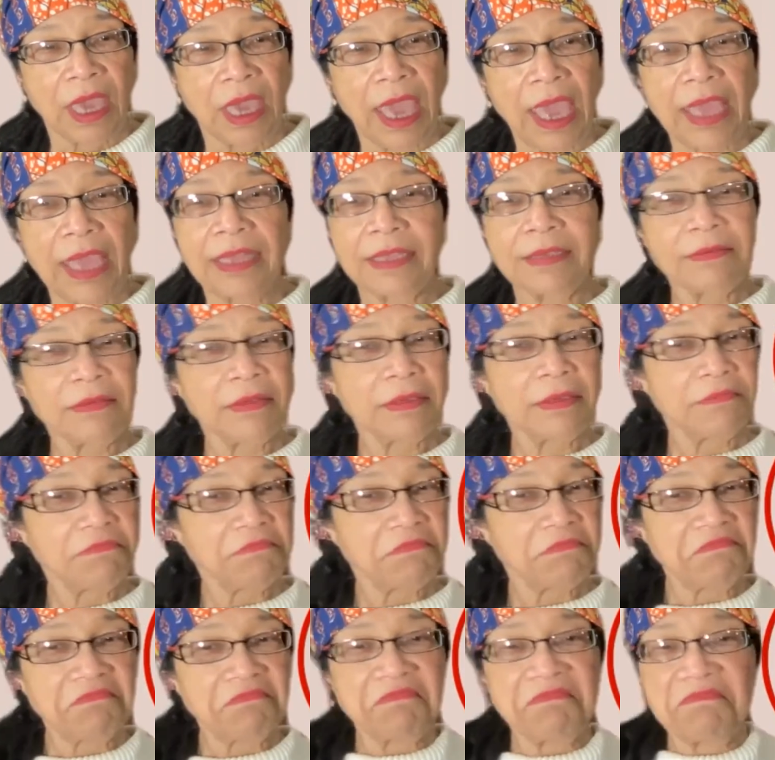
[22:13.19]
And
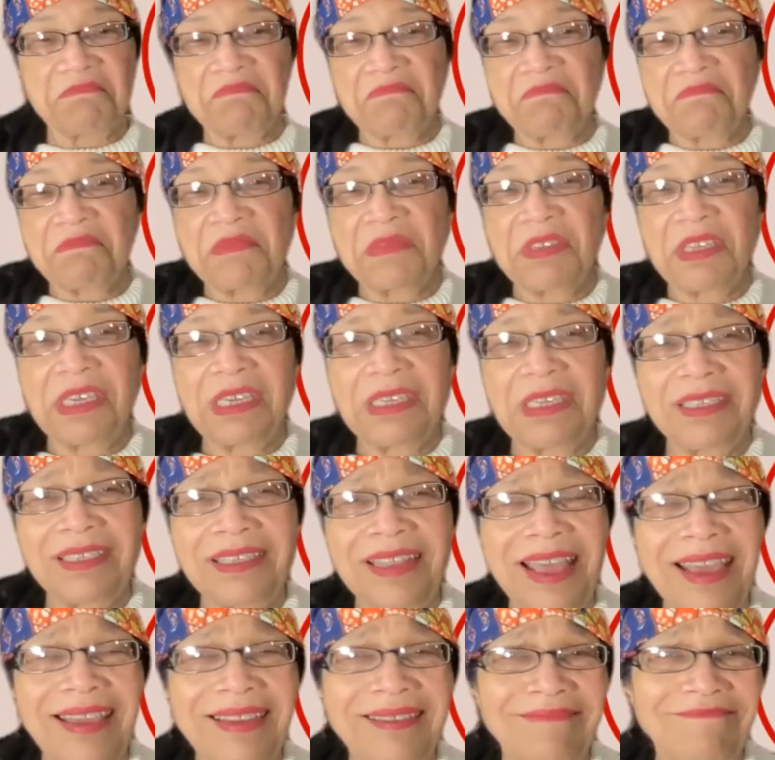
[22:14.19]
it's
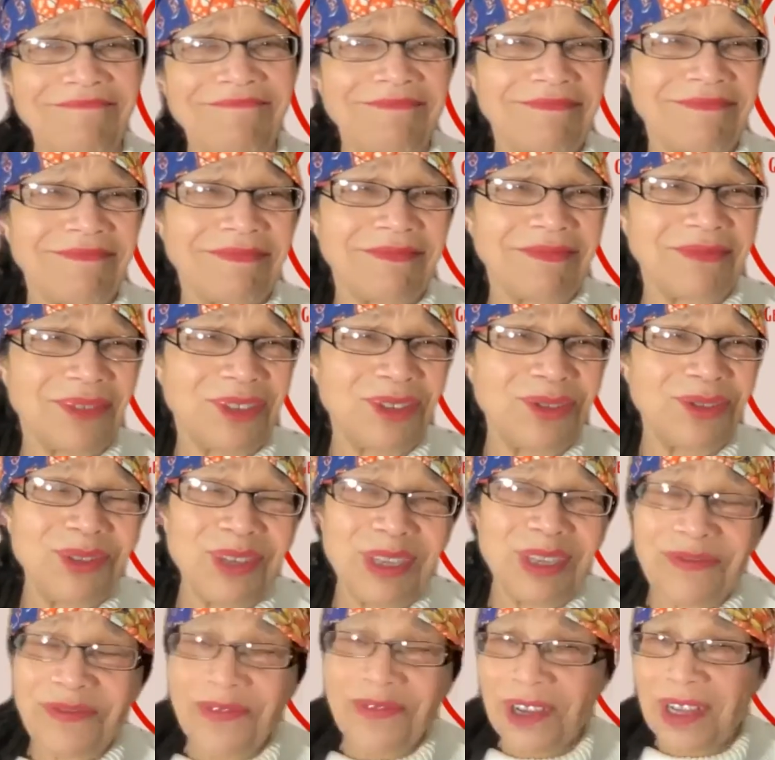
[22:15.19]
not too
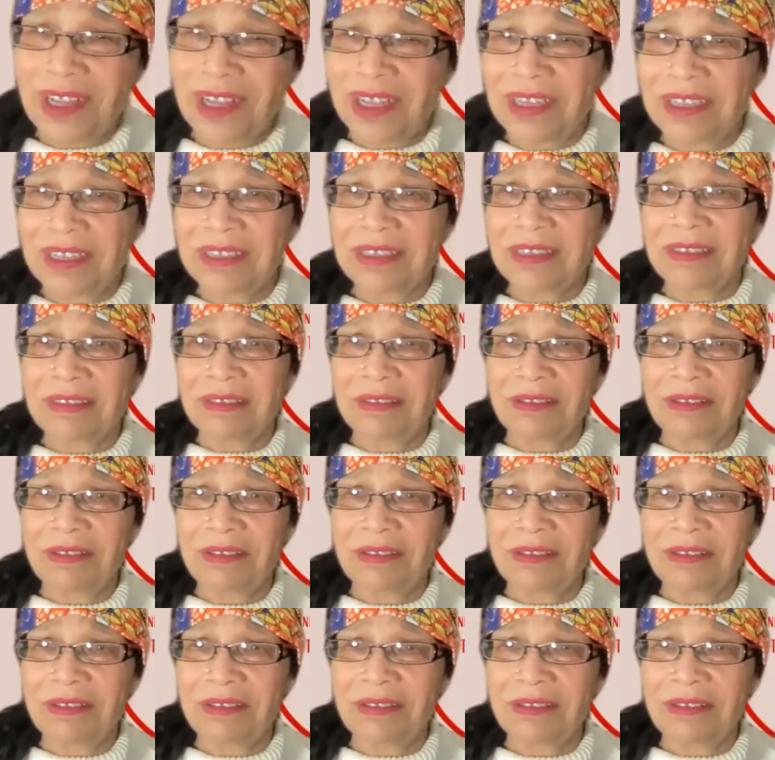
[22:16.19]
difficult